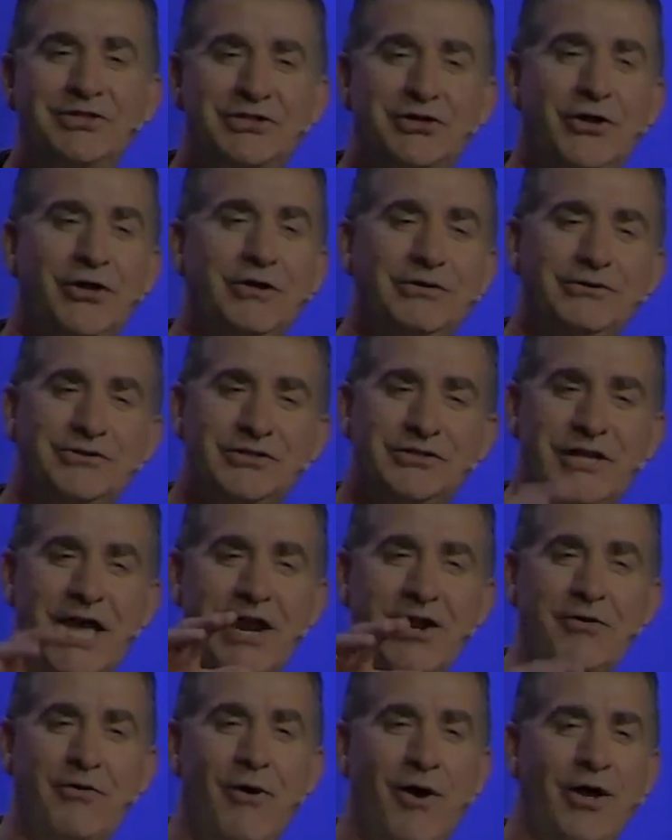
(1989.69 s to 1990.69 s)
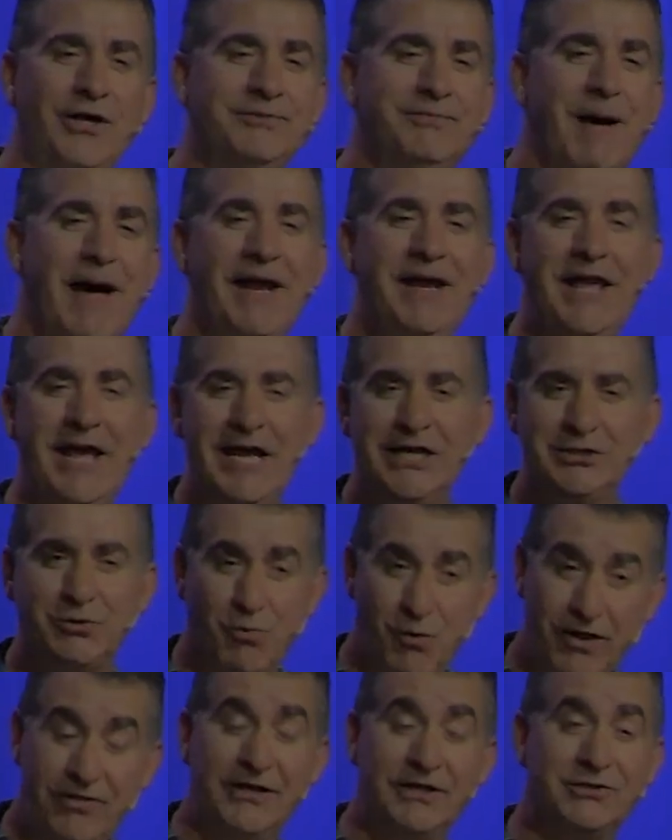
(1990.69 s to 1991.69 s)
sit, sat across my desk
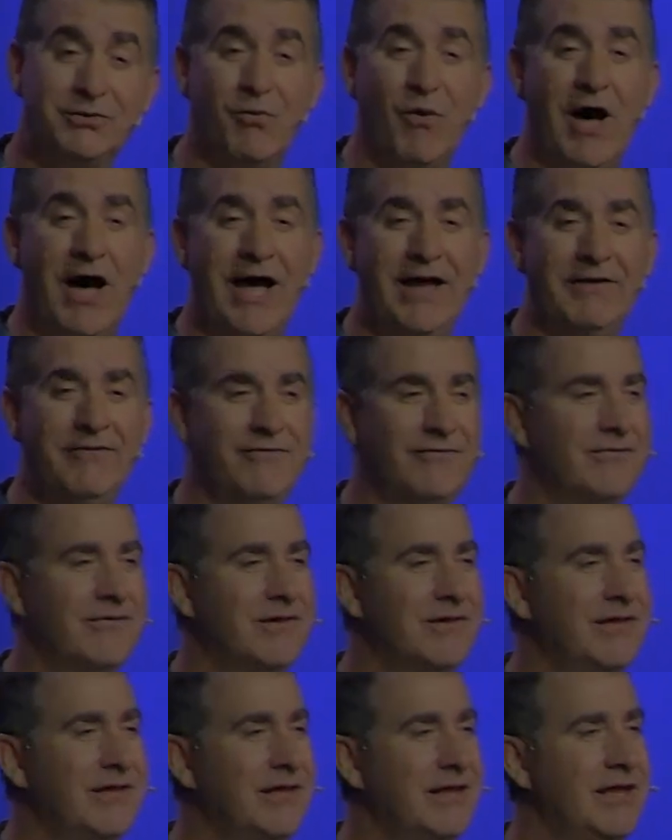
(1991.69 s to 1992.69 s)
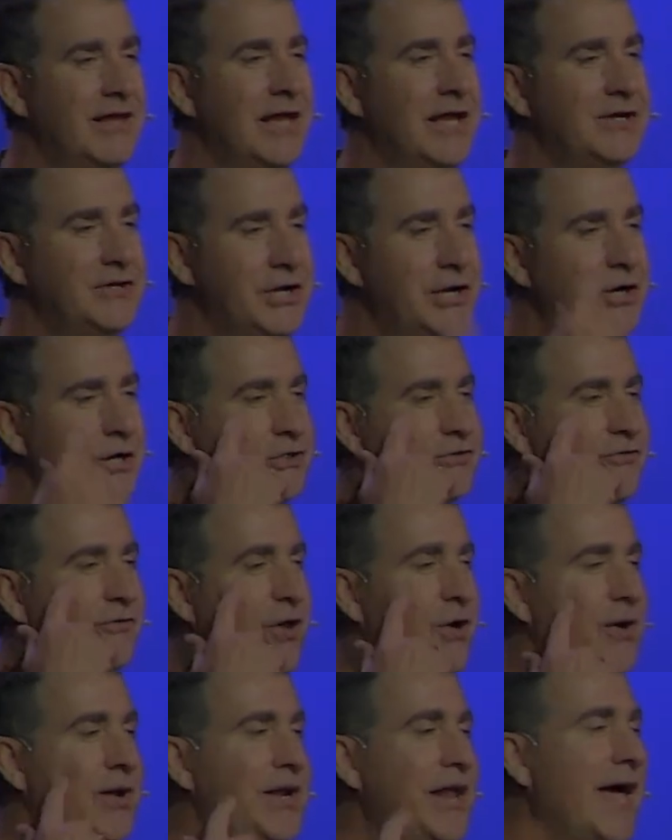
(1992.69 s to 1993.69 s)
with his wife, tears
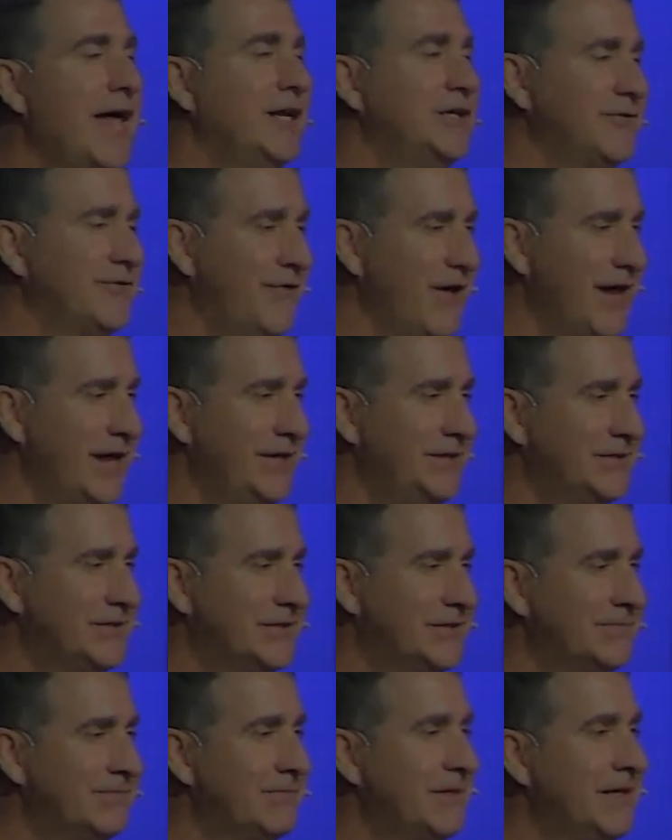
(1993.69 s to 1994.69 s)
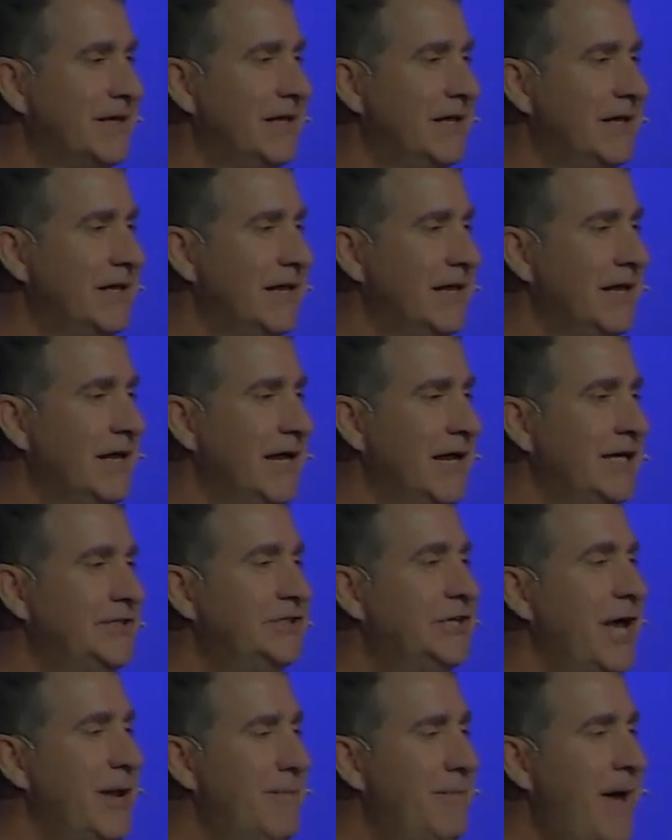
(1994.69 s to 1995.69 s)
flowing down his face. He
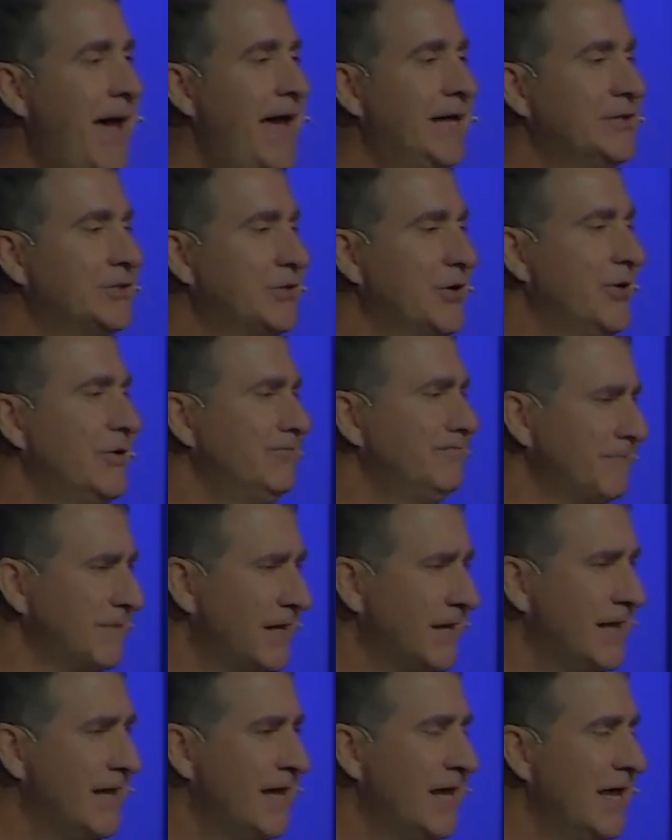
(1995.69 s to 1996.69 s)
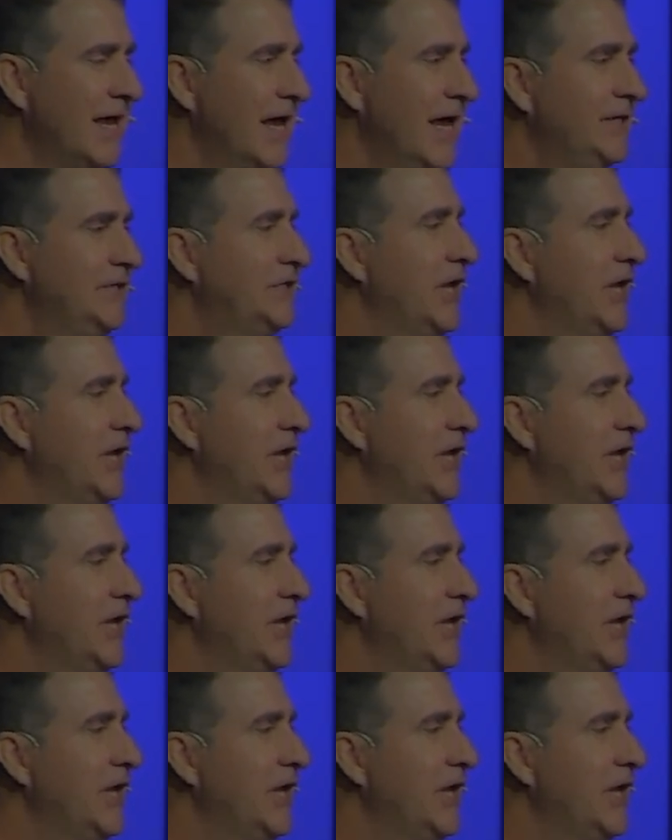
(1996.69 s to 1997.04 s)
said, Pastor, he